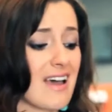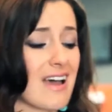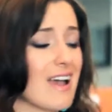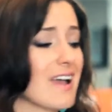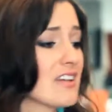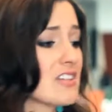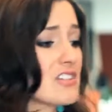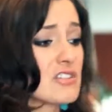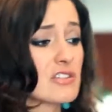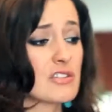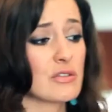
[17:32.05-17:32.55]
I
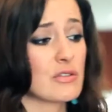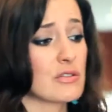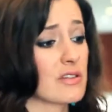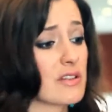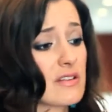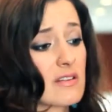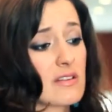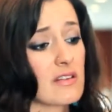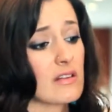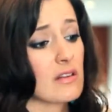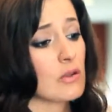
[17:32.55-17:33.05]
just use
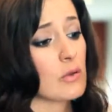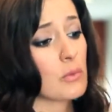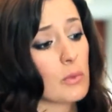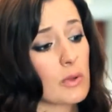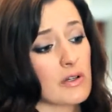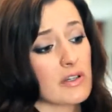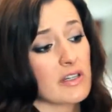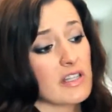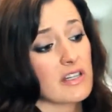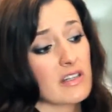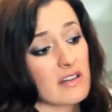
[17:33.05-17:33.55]
concealer where
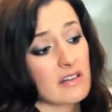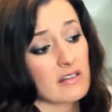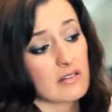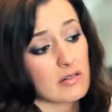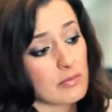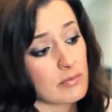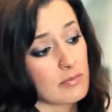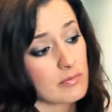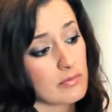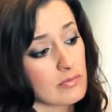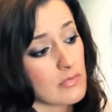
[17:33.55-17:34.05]
needed,
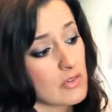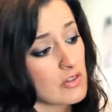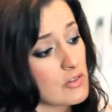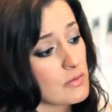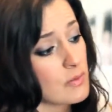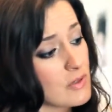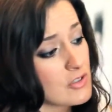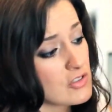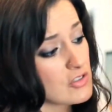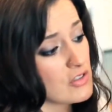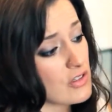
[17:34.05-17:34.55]

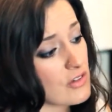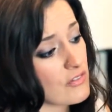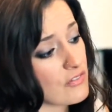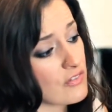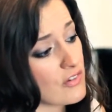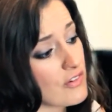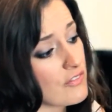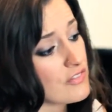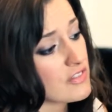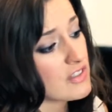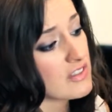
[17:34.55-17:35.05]
especially if you
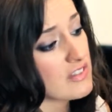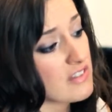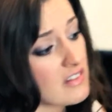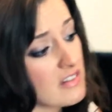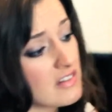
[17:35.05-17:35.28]
have decent